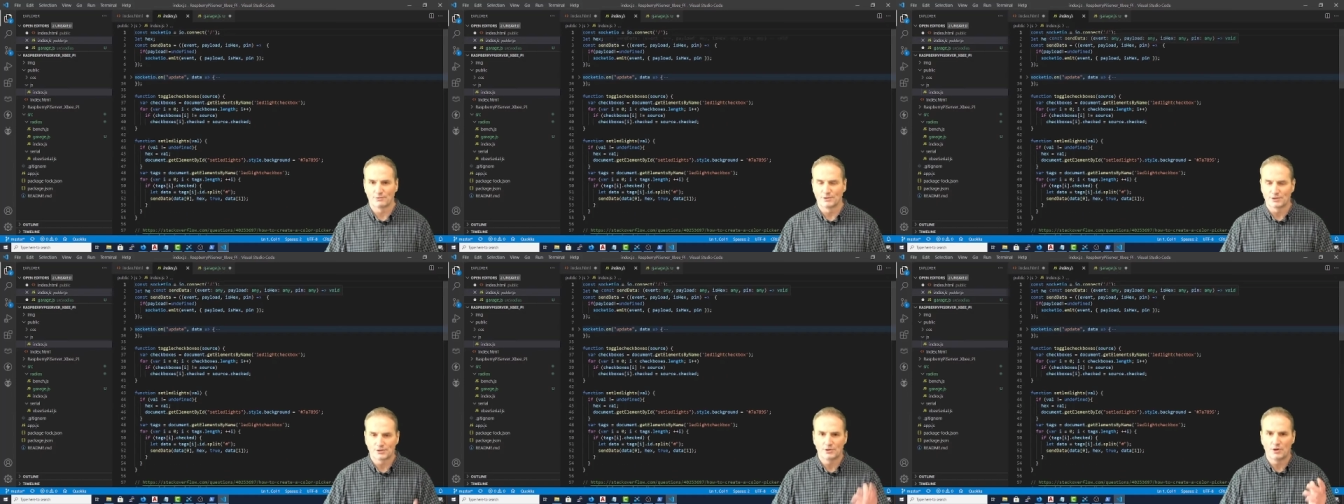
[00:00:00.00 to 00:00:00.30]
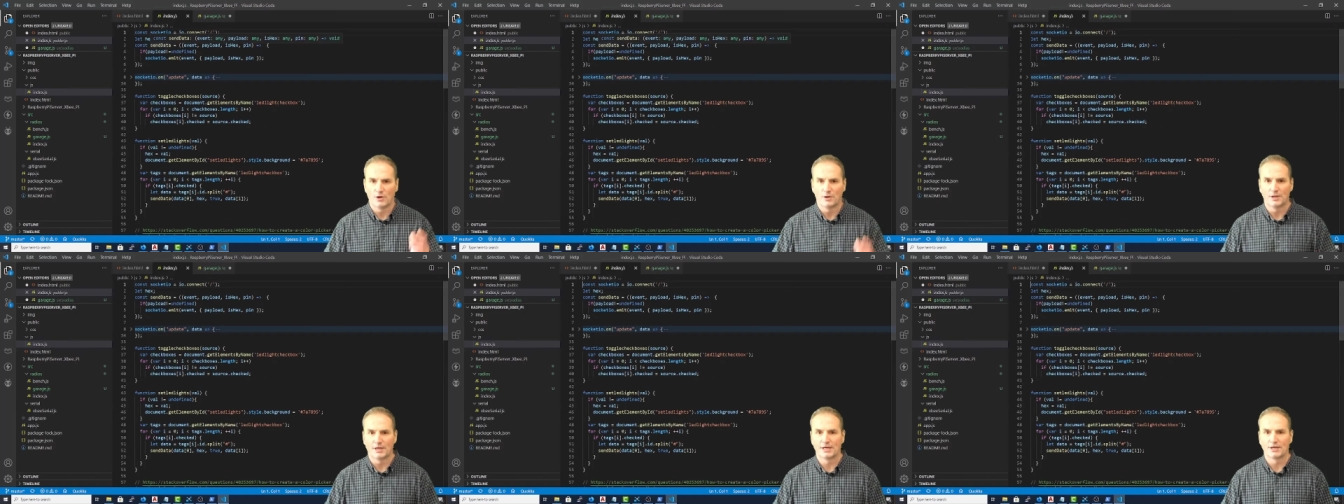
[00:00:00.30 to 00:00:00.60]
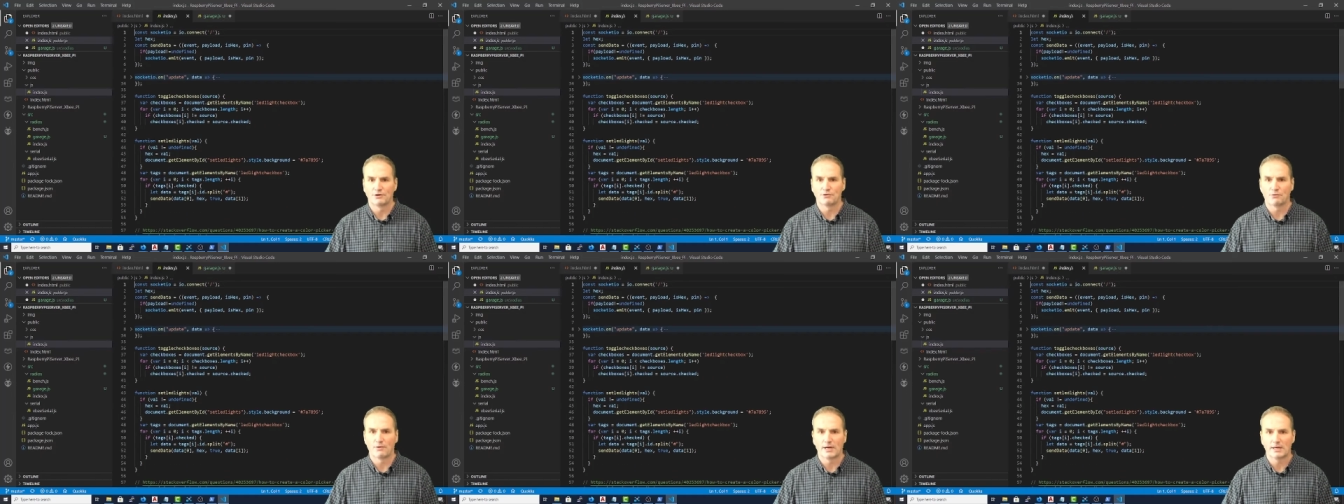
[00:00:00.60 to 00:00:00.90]
We're just calling
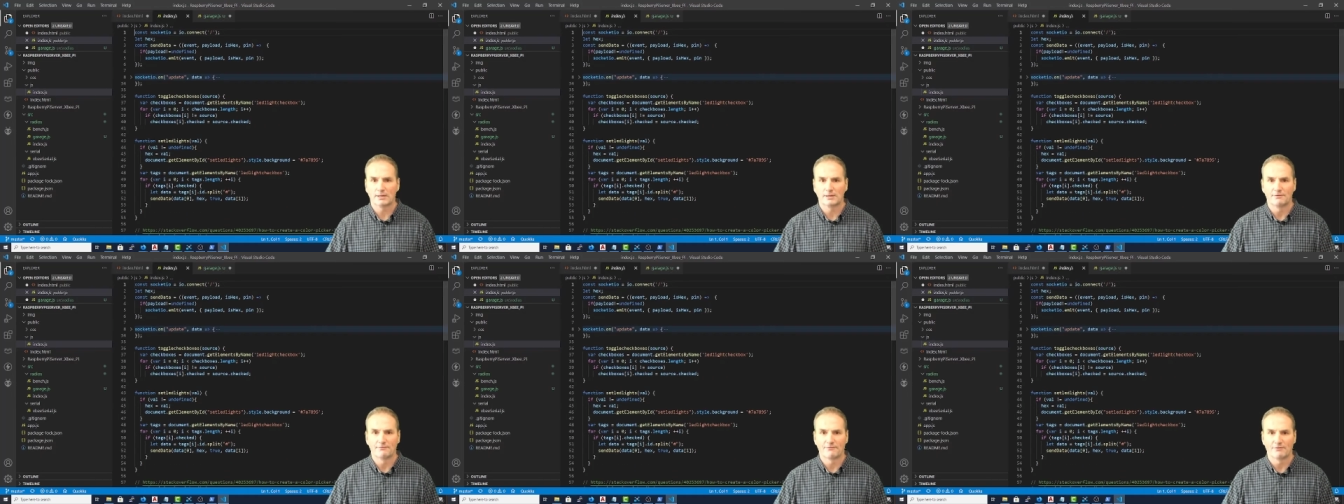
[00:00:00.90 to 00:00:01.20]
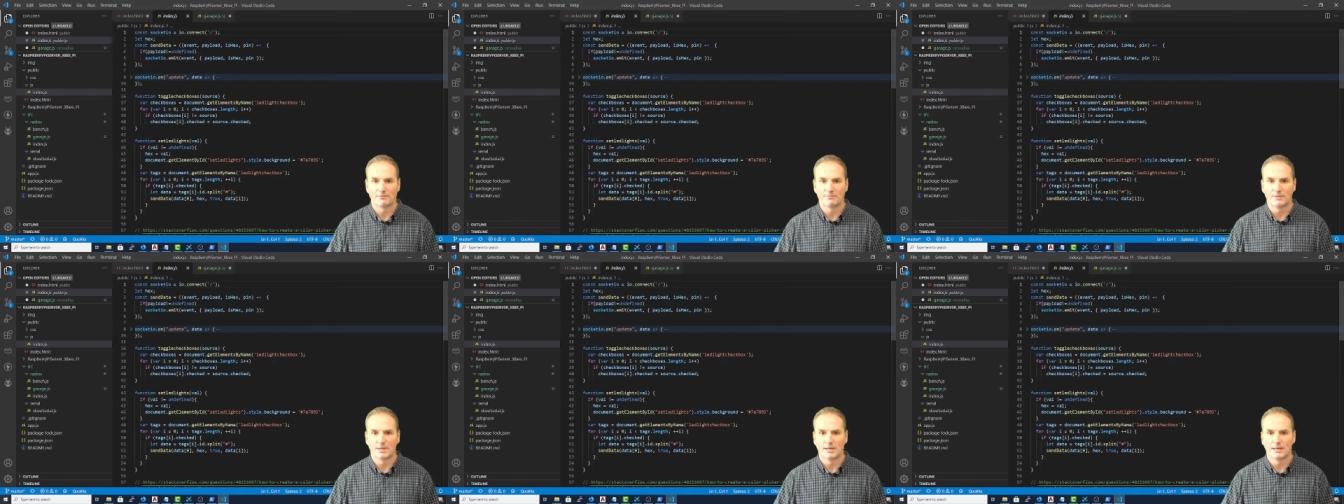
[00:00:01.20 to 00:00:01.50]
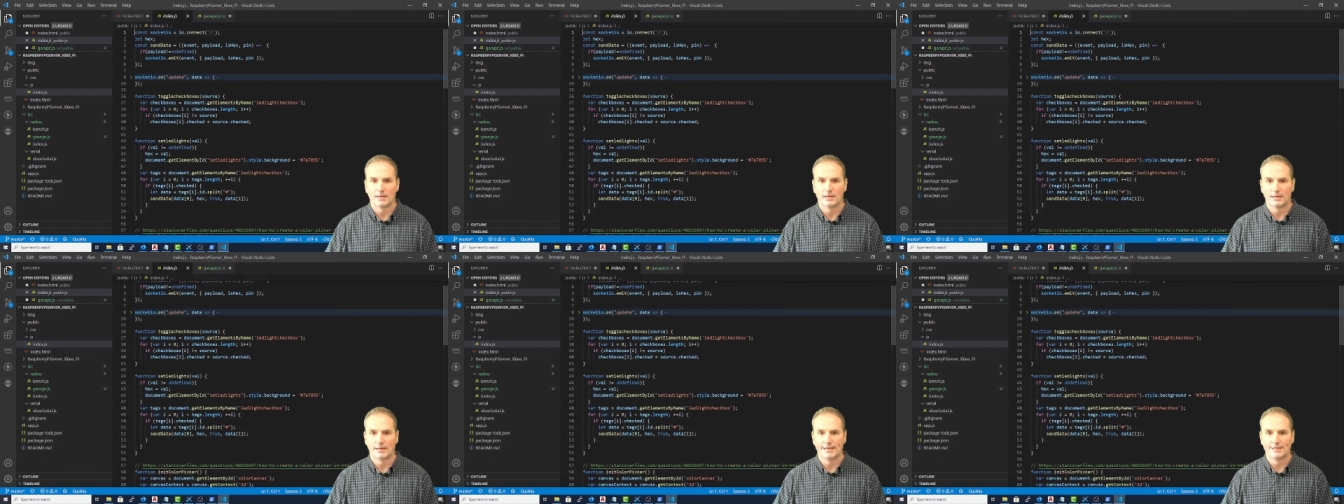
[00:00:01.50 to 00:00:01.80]
it directly from the
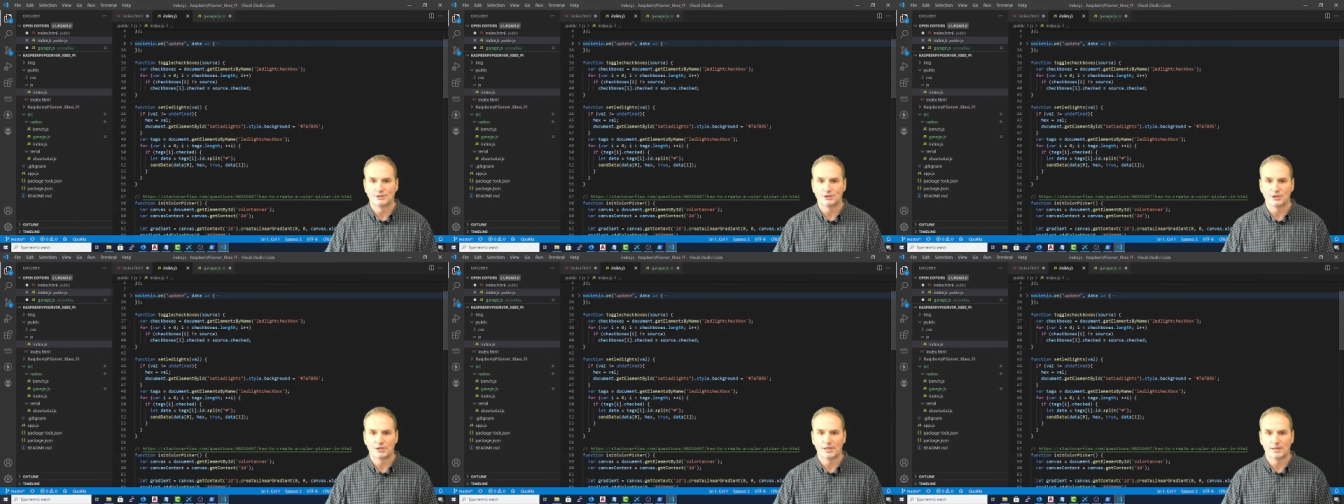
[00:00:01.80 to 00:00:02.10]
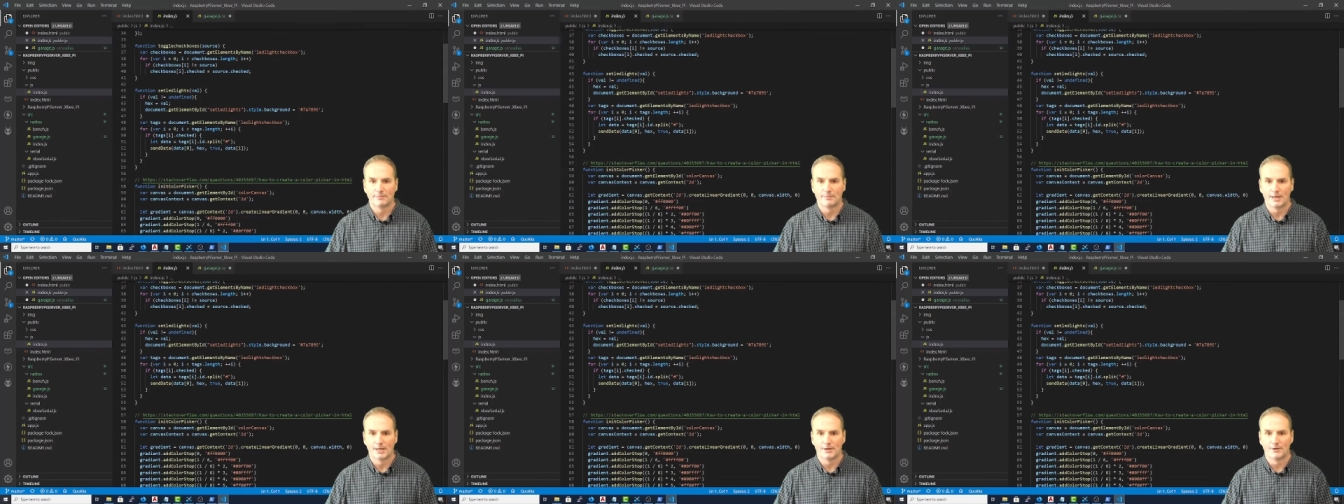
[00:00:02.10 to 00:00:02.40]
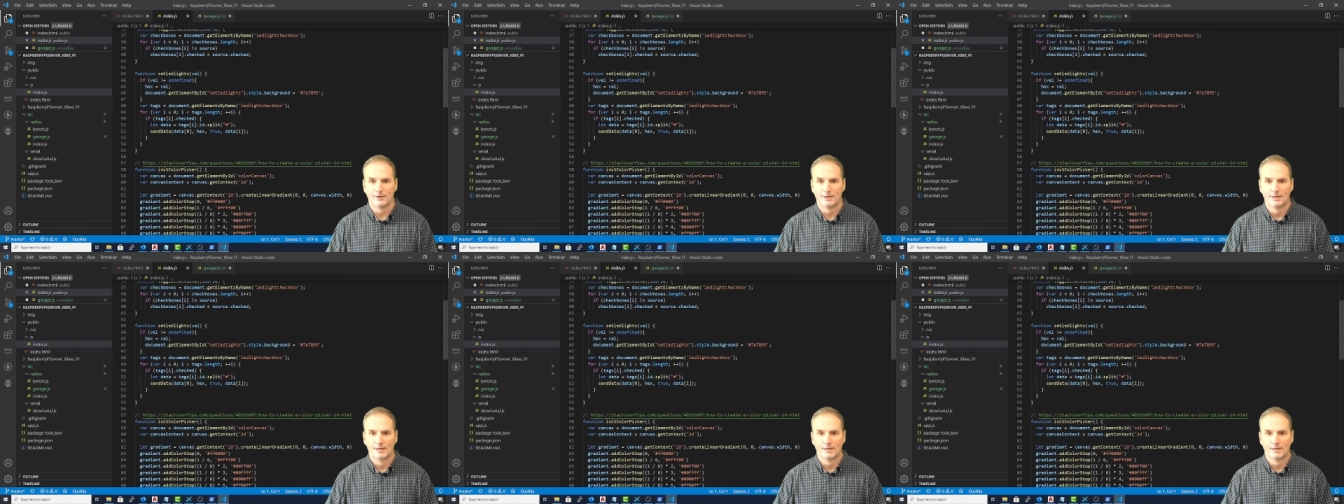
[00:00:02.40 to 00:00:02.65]
HTML.